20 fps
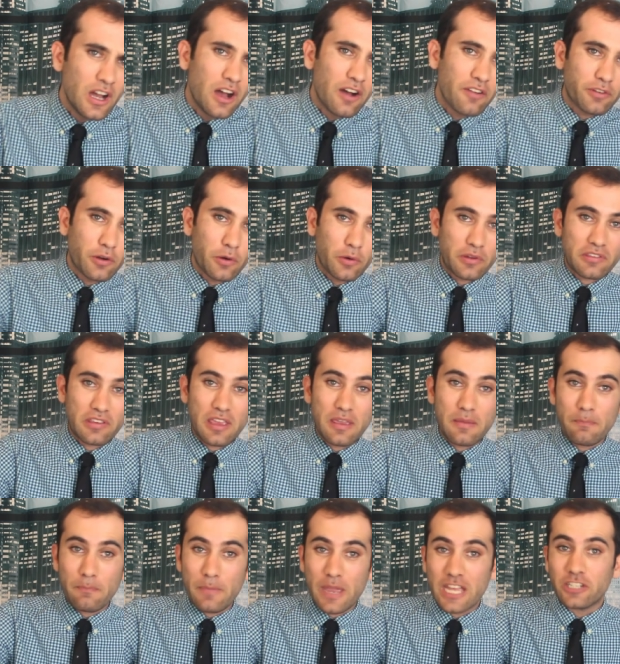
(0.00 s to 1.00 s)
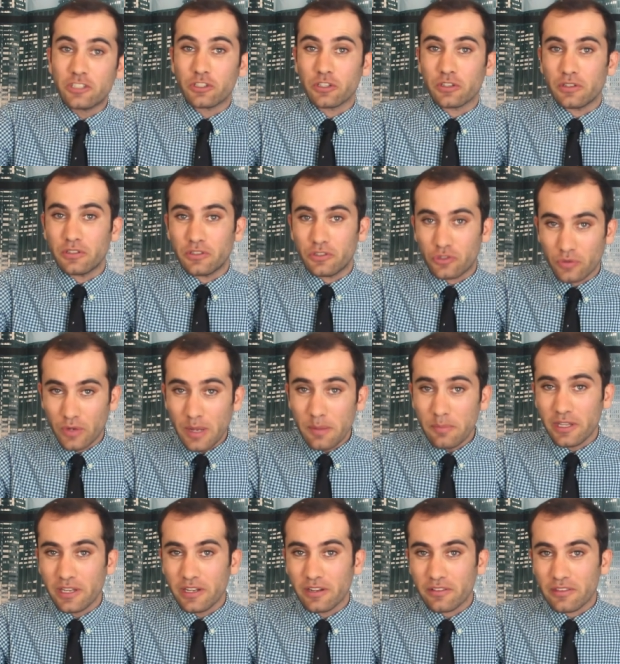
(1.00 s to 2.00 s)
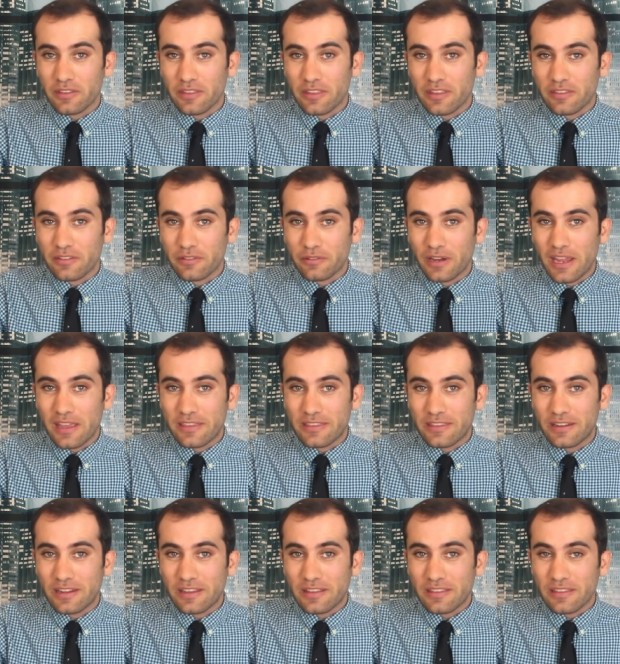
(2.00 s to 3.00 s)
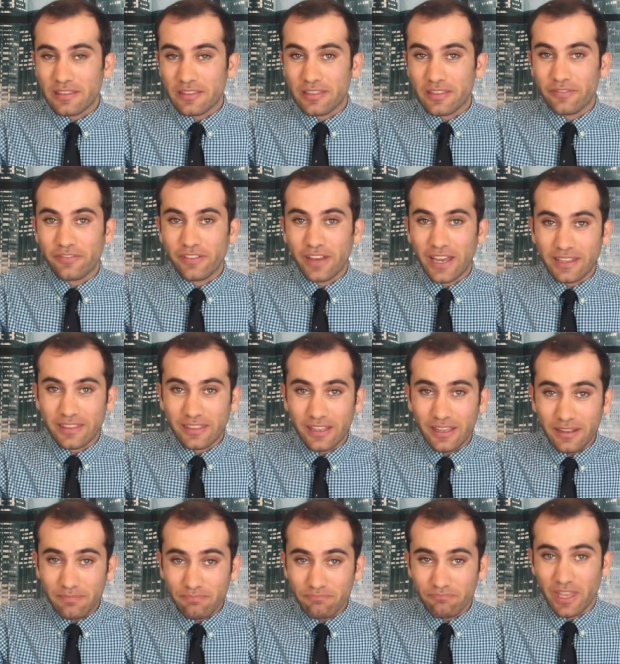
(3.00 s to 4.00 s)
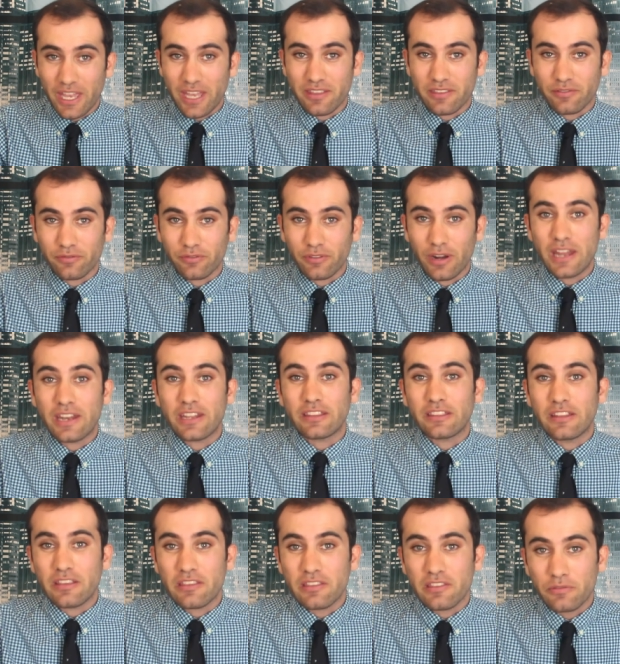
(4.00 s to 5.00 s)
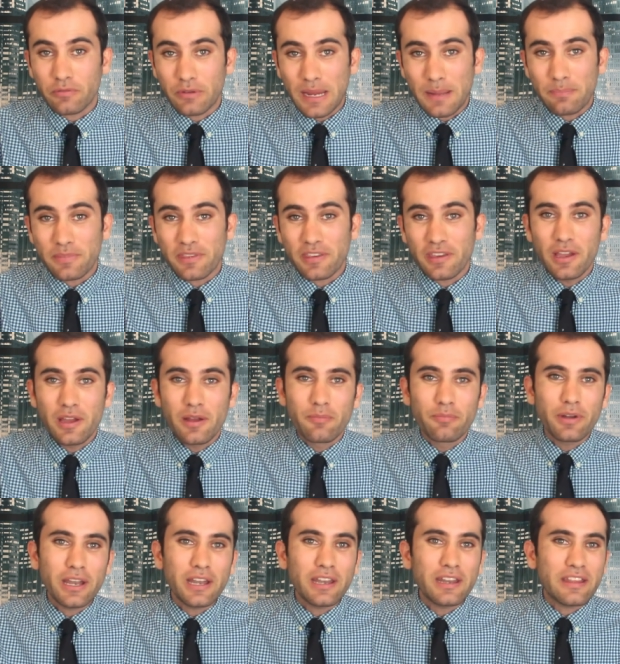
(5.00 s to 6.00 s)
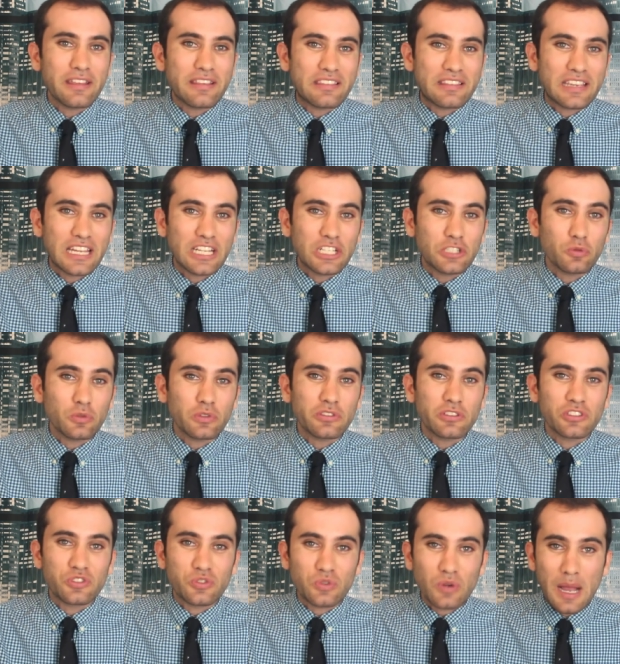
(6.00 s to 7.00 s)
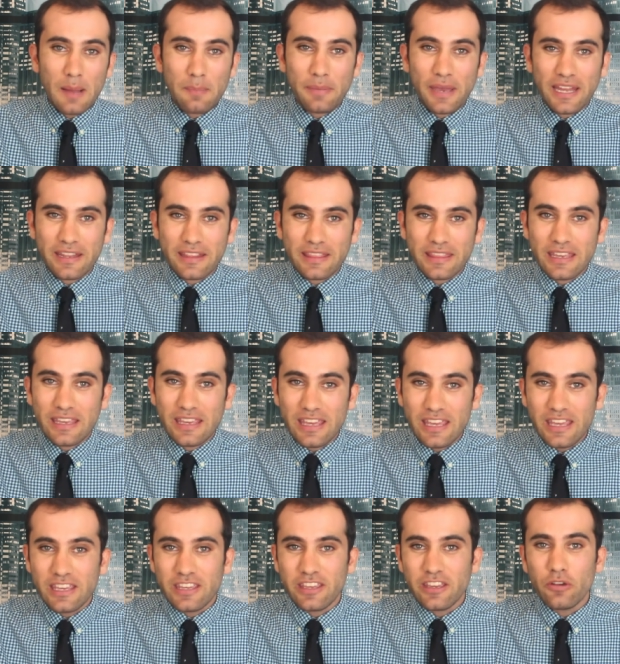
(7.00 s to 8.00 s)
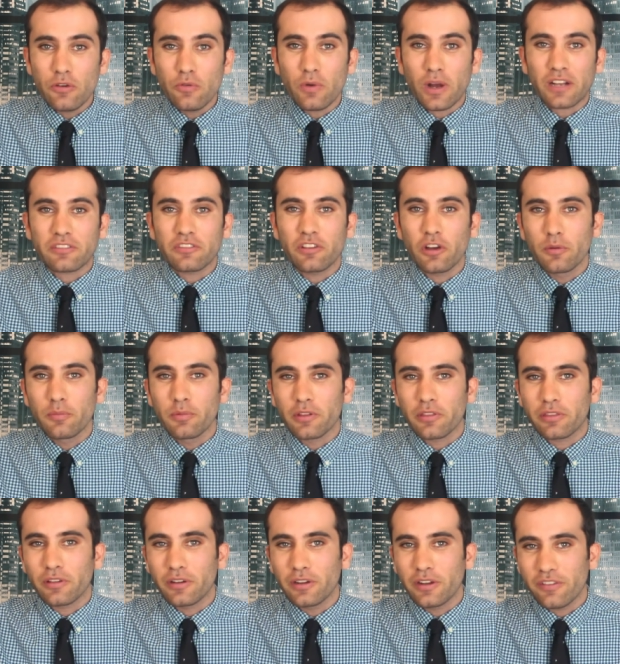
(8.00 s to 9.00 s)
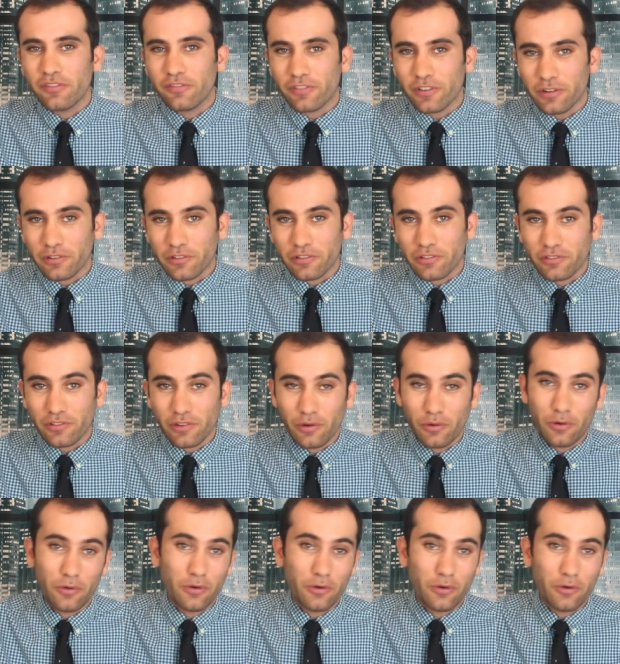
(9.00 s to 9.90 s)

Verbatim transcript: Of course, a major contributor to this craziness is the fact that, as of writing this script, Britain is scheduled to drop out of the EU October 31st.